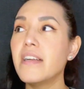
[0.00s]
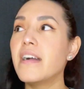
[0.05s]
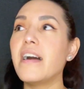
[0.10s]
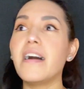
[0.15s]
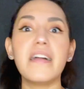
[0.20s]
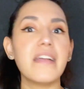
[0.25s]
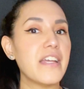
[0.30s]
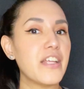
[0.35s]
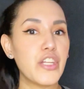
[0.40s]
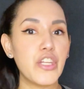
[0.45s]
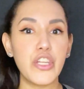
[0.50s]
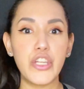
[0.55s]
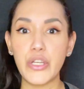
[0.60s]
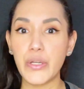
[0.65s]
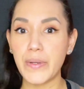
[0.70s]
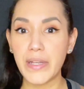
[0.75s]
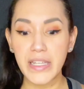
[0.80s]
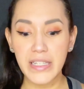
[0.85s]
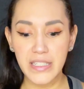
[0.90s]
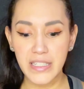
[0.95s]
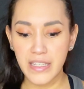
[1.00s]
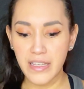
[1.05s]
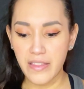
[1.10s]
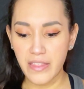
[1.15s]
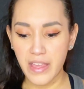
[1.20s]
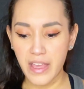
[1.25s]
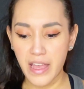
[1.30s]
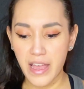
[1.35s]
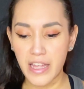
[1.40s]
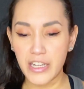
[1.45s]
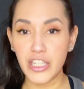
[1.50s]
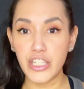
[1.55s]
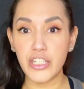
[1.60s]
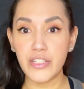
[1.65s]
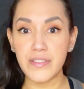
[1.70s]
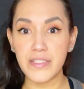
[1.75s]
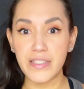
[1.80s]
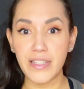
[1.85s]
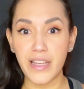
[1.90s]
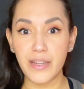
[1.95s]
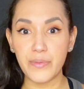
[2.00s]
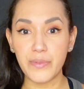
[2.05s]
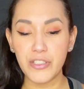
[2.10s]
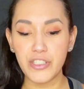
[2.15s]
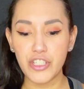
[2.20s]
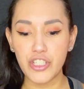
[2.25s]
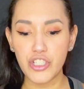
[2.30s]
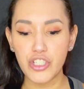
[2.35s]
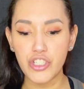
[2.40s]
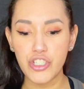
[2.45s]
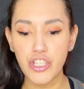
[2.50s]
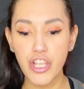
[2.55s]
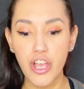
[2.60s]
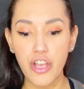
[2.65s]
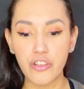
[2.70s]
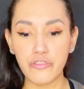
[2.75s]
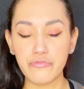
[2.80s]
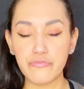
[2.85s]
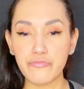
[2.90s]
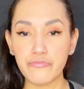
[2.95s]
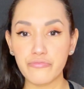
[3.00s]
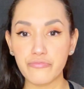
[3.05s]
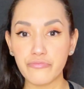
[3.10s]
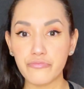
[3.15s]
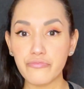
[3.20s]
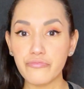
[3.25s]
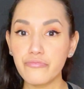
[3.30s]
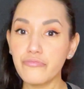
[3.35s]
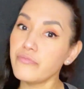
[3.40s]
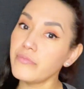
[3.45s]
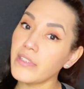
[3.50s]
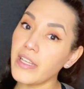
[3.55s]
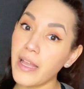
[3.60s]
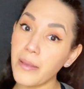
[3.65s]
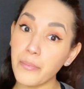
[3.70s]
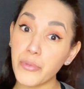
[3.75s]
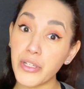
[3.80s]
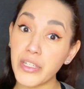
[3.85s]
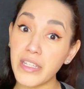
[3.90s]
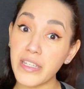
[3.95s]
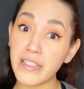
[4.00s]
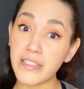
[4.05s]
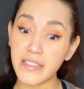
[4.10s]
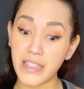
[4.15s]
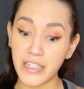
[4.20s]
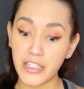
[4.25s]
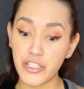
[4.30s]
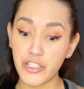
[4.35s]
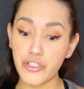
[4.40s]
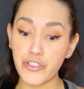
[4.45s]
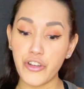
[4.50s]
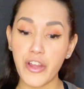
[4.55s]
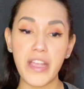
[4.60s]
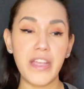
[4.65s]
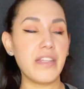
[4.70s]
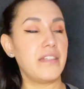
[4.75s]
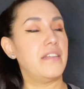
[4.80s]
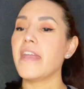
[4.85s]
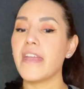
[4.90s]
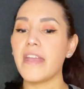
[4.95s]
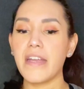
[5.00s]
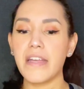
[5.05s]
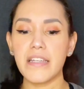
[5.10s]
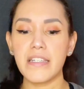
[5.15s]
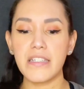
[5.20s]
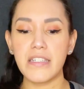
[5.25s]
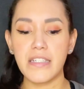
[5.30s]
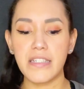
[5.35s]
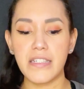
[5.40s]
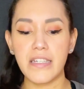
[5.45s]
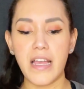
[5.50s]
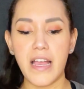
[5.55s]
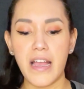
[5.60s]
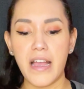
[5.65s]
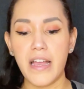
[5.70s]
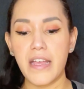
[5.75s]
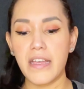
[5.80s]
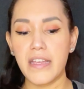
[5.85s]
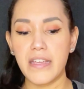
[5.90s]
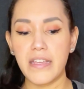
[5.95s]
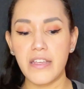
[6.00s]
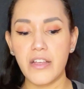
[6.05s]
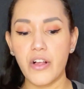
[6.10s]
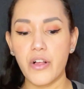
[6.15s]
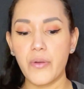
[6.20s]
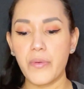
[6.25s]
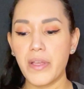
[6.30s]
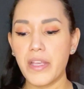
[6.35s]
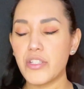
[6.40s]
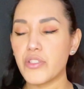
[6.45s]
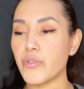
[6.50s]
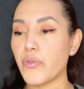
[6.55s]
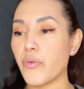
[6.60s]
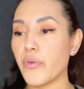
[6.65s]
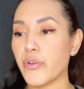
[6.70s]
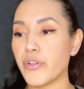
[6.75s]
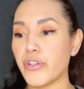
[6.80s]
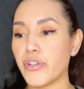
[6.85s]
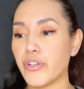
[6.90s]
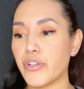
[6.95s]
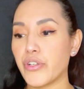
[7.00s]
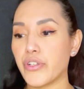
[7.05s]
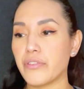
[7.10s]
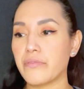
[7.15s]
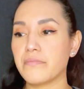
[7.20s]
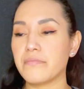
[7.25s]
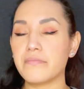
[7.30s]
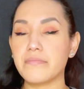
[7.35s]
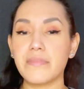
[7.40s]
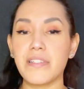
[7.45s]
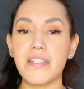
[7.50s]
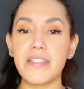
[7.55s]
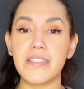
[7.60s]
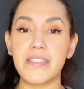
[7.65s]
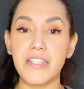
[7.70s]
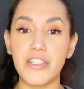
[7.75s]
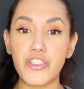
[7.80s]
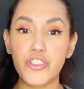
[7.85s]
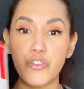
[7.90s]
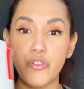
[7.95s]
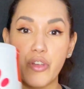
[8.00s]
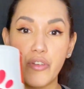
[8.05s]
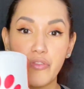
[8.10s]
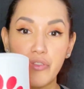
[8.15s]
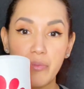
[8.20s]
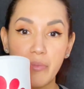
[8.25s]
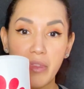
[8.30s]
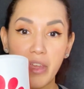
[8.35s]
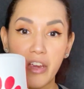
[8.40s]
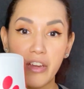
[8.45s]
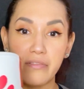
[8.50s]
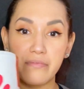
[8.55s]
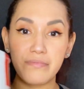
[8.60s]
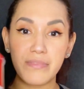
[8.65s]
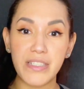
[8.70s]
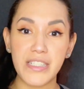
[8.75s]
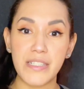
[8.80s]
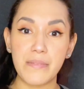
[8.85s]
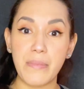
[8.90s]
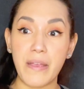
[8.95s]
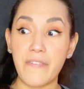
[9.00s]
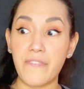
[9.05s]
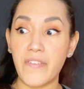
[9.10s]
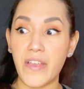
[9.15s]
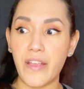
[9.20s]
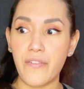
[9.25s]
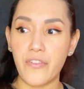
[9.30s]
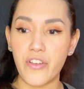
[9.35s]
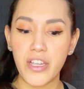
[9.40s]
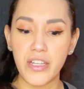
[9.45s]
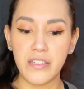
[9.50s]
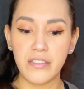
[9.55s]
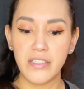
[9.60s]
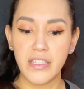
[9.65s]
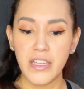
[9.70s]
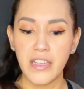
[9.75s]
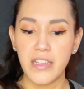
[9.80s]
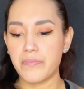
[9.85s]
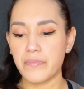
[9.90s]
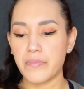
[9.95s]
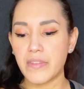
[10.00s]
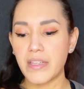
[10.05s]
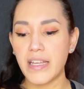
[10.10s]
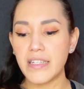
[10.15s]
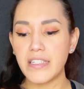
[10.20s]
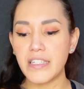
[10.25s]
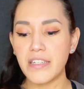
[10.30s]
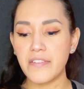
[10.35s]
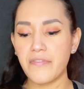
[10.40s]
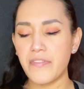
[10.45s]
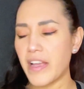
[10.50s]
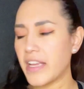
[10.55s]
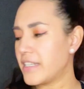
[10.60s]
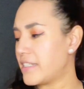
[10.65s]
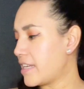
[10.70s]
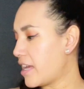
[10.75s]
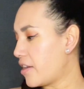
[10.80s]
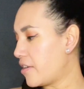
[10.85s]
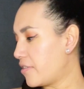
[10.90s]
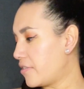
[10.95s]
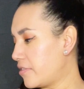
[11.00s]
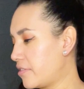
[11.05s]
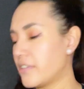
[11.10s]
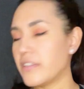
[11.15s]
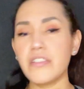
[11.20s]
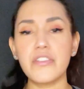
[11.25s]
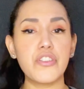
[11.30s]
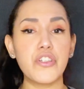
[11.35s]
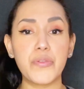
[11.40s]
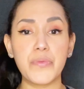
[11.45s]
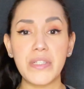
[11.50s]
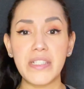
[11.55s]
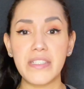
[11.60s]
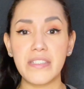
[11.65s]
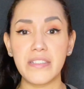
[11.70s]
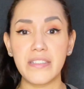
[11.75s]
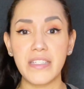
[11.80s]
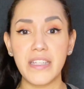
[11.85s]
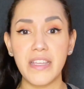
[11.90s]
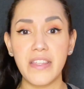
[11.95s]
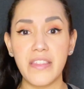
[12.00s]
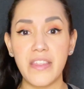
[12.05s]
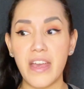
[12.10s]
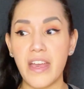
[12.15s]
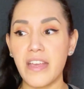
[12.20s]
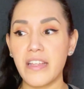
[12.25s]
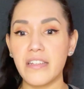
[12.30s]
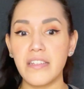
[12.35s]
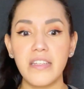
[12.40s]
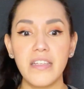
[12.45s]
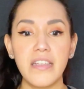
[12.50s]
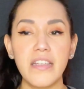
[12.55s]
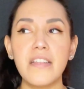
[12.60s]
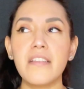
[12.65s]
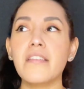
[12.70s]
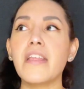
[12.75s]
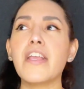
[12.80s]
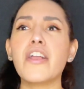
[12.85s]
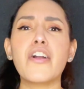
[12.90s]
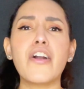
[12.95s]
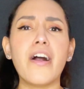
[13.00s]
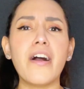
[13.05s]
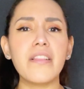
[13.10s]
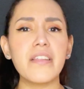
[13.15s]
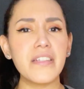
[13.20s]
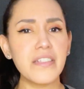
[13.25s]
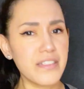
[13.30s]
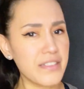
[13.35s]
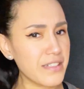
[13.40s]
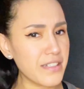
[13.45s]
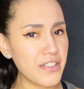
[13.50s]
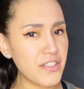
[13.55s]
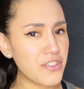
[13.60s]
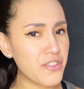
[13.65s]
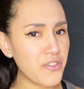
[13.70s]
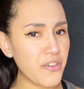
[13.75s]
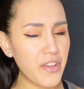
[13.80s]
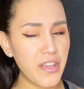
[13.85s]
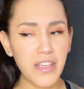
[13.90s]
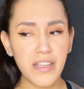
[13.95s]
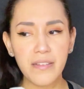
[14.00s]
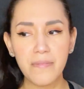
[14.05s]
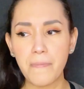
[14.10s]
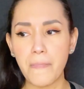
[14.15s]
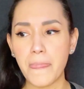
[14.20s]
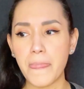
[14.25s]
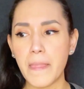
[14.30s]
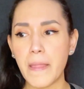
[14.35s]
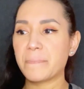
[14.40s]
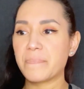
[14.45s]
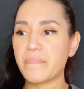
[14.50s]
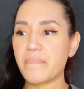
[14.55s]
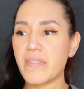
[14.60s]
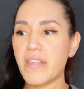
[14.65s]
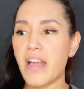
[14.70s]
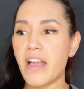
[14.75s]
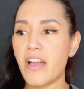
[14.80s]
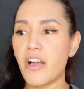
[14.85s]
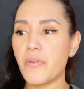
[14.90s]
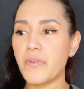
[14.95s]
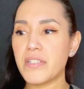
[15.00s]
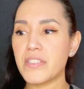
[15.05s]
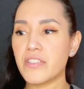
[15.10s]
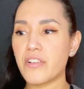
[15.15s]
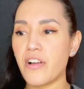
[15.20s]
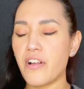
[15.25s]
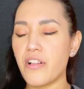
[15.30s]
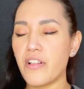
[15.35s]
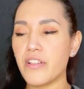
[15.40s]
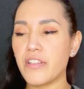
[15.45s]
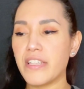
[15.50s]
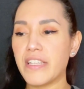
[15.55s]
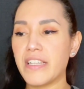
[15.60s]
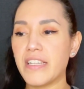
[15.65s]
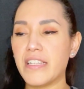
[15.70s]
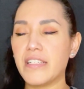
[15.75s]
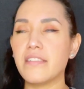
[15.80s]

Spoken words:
I had no idea they had a new sandwich. So I'm pretty excited to try it. And I always order a Sunjoy from there. It's my favorite. I didn't find out until recently that they call it a Sunjoy. I always call it